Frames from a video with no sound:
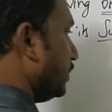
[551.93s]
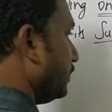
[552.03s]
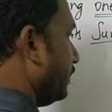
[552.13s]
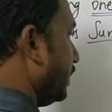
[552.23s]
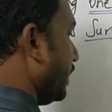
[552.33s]

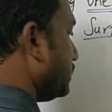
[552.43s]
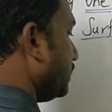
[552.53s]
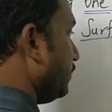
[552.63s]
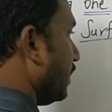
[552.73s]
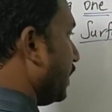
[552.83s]
B dash
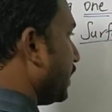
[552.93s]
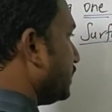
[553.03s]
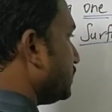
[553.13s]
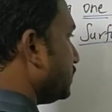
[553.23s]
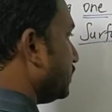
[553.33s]
in
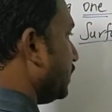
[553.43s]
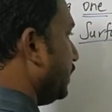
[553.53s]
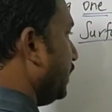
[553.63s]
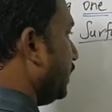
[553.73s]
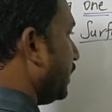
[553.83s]
brackets,
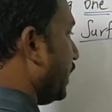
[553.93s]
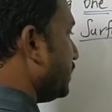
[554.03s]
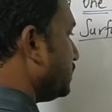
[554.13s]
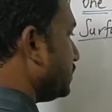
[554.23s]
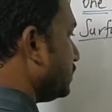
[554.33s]
D
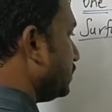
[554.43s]
dash,